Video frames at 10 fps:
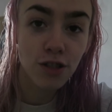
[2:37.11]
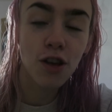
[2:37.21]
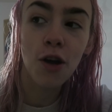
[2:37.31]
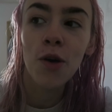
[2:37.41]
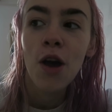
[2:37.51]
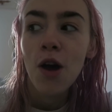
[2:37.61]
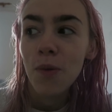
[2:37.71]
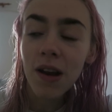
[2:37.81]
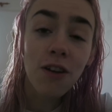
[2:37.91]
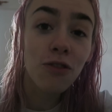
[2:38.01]
so
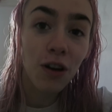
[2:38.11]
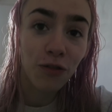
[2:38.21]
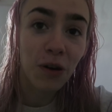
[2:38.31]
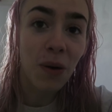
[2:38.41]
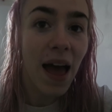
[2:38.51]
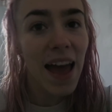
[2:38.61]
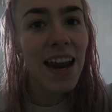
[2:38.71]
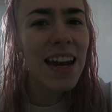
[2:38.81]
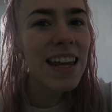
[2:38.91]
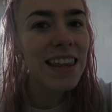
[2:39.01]
whenever I feel
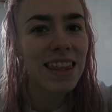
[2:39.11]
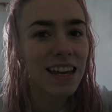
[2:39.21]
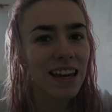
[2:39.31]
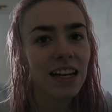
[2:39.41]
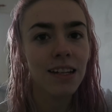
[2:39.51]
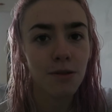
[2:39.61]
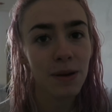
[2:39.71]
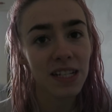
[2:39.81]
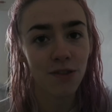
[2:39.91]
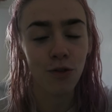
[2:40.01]
anything a little
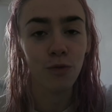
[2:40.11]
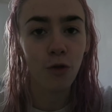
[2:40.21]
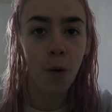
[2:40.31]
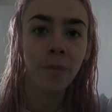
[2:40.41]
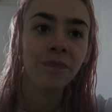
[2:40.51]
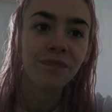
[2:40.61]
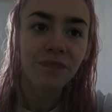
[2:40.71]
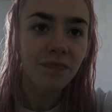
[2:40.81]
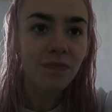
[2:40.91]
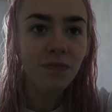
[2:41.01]
bit different from
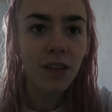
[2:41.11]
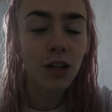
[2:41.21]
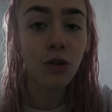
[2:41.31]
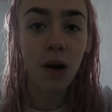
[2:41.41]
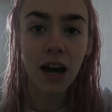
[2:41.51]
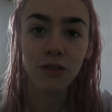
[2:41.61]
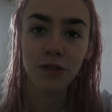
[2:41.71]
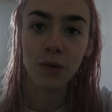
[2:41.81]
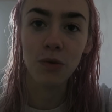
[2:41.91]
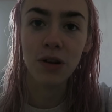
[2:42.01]
not
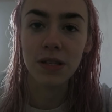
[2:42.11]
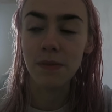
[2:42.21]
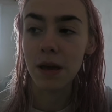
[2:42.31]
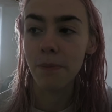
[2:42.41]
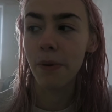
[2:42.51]
healthy, it worries me.